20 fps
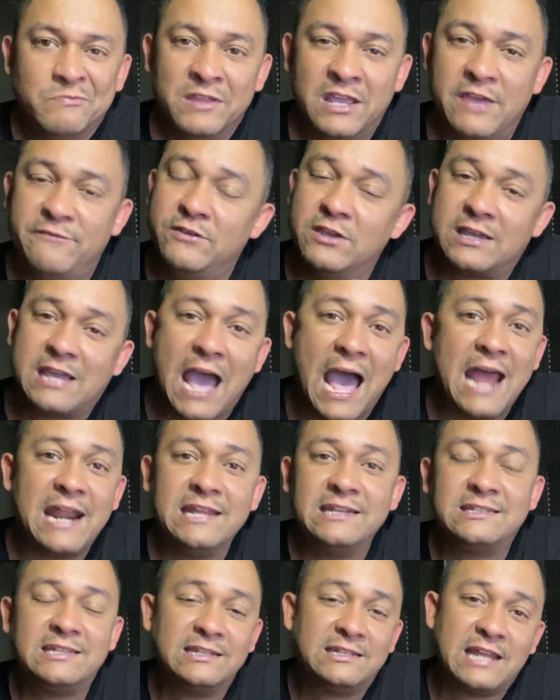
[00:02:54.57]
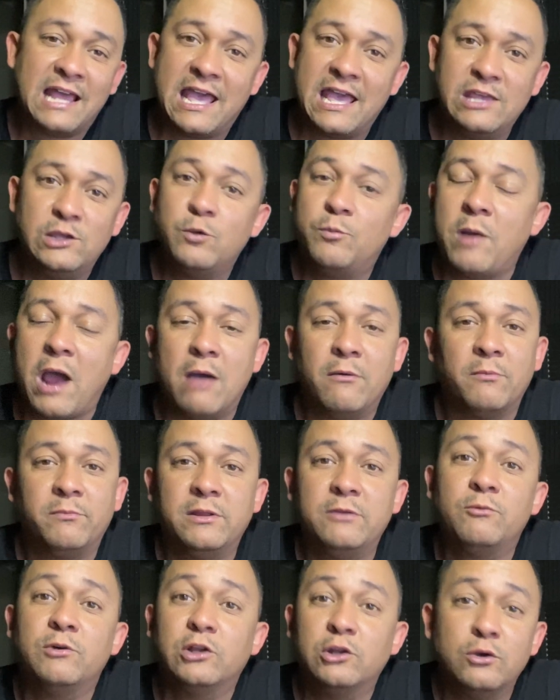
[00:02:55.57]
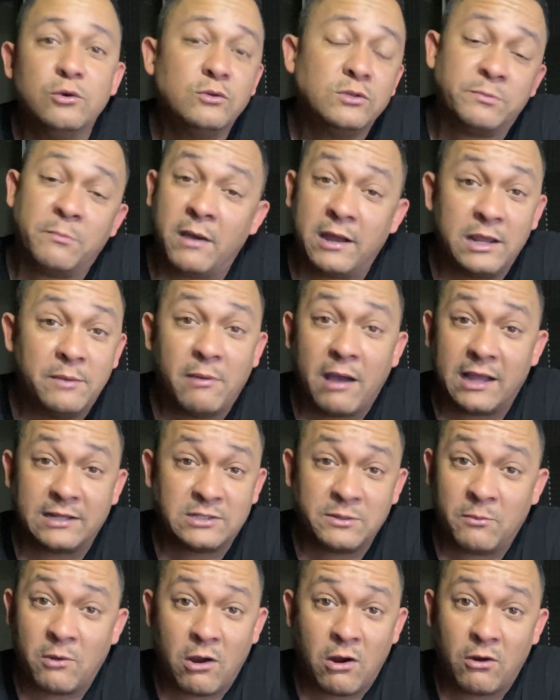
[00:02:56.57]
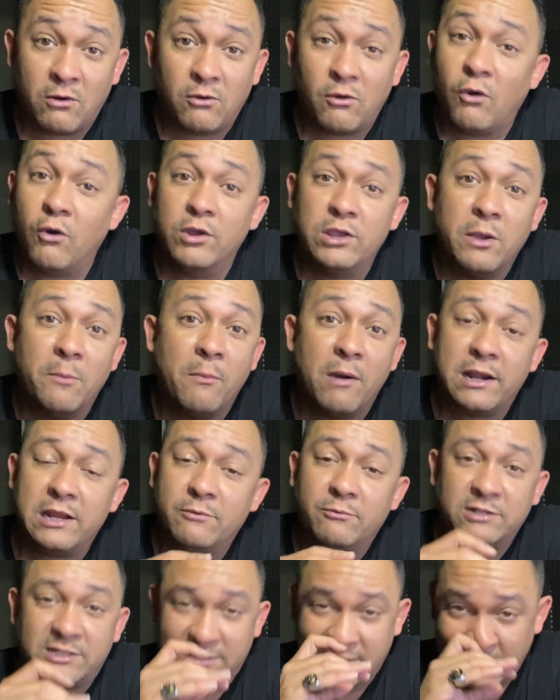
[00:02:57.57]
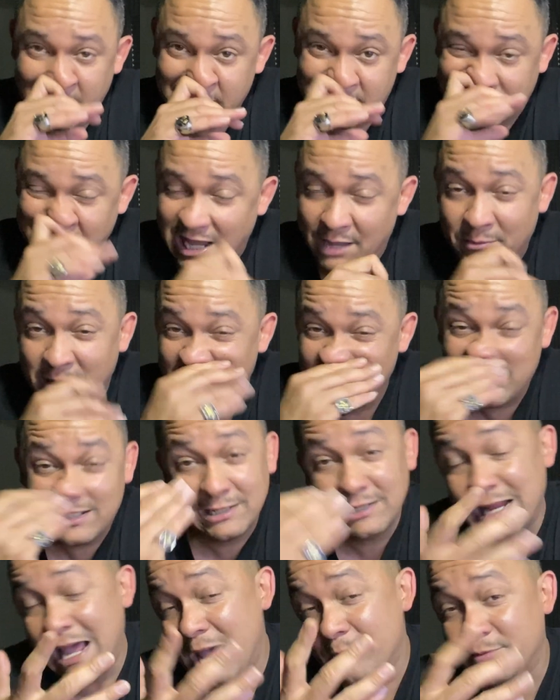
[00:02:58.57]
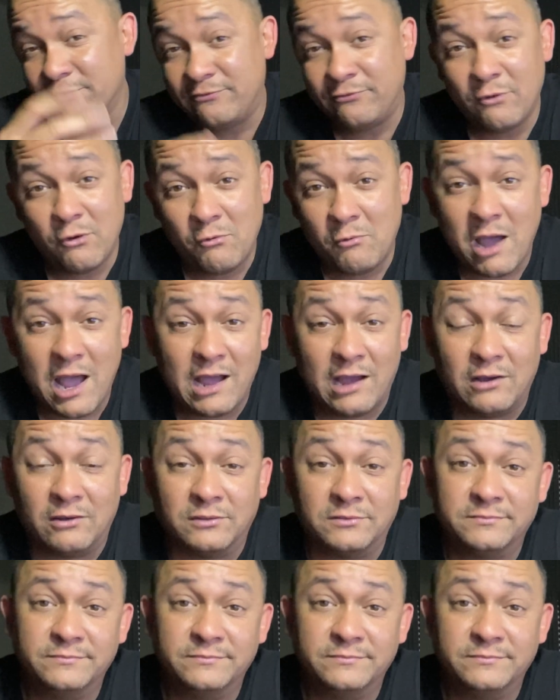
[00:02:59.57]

if you got in today, you probably would lose money by tomorrow, or your money would stay the same. And this could happen for a while.